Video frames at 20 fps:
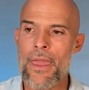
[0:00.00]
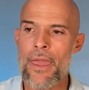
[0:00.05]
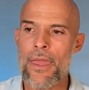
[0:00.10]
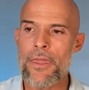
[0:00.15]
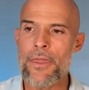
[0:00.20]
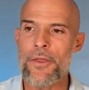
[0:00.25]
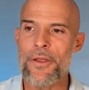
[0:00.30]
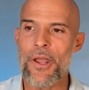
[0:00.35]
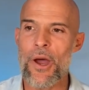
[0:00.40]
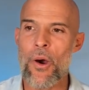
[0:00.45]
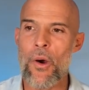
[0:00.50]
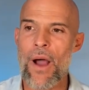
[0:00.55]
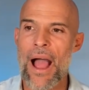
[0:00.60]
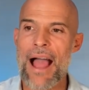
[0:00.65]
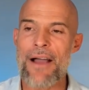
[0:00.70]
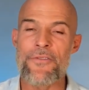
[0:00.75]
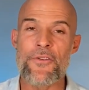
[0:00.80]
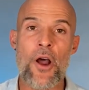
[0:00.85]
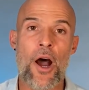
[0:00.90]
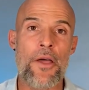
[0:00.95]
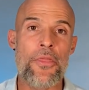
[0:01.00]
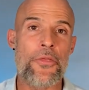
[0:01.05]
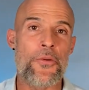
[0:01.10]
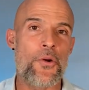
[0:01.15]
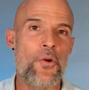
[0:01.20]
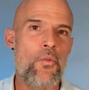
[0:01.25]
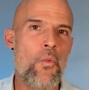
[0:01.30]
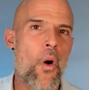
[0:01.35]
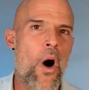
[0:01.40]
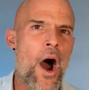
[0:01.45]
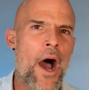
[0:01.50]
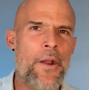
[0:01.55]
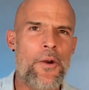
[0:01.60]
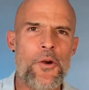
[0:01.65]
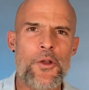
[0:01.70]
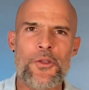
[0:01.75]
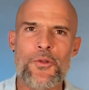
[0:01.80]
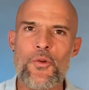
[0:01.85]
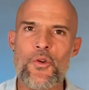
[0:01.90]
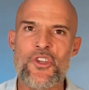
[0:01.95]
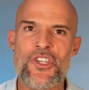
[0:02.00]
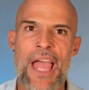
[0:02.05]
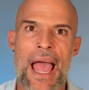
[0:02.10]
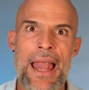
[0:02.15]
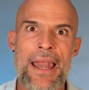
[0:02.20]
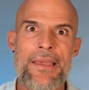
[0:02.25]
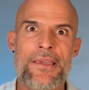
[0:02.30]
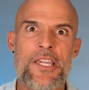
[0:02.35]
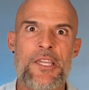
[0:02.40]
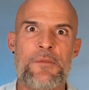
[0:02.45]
you know, have gone through one or two challenges,